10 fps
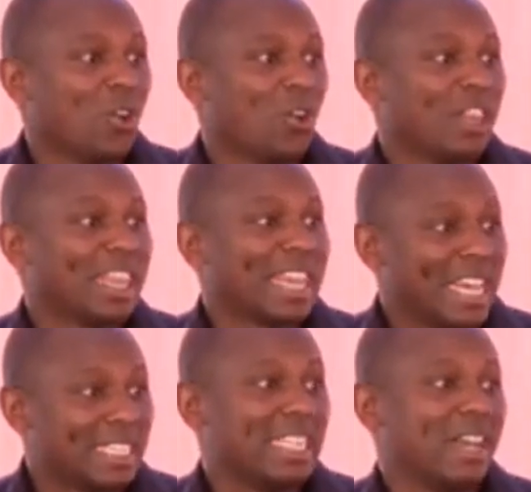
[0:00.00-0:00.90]
on
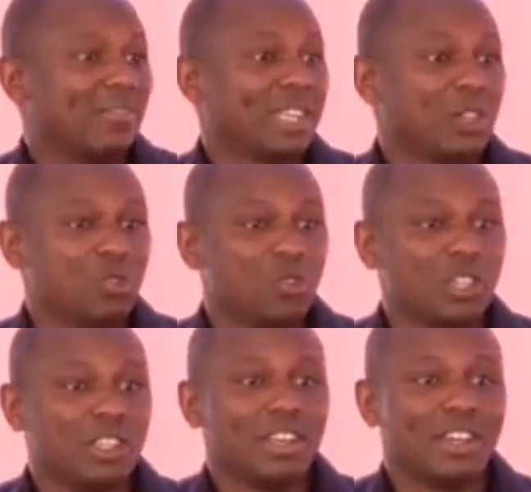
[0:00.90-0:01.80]
Thursday
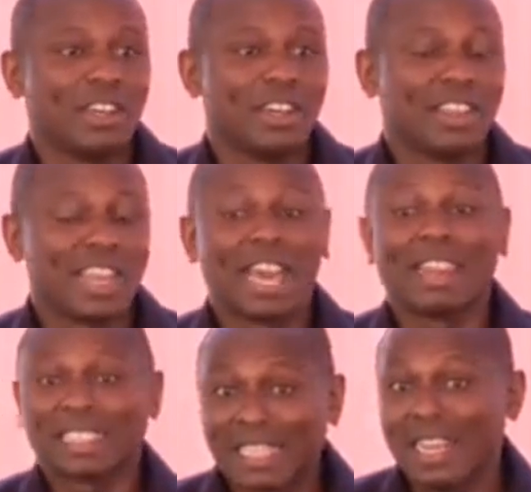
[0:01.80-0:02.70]
afternoon, uh, the
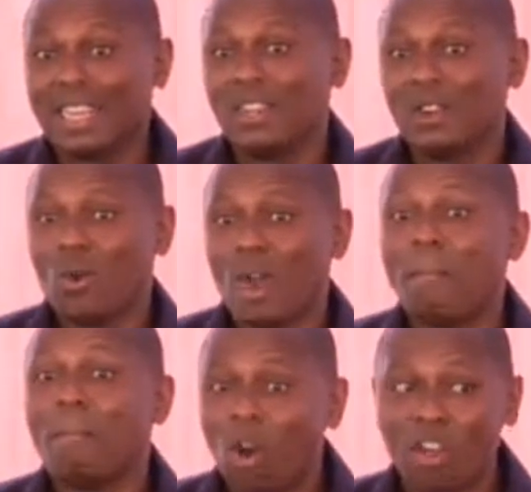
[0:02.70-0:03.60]
other side were
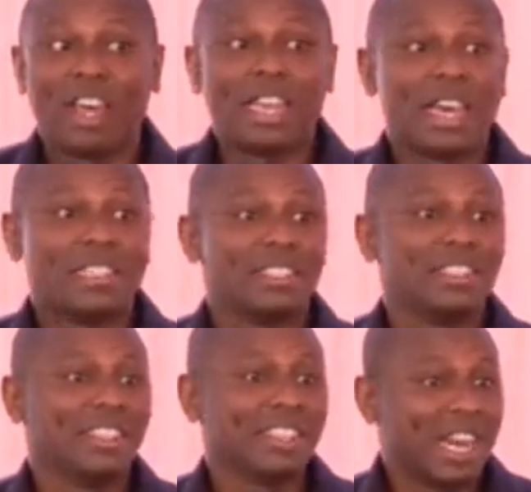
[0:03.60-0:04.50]
more than us
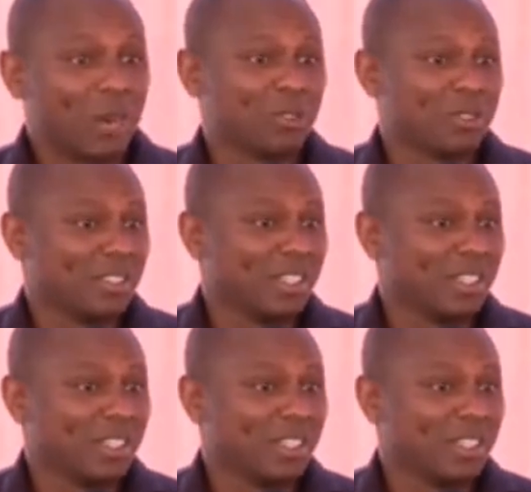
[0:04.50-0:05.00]
in the House.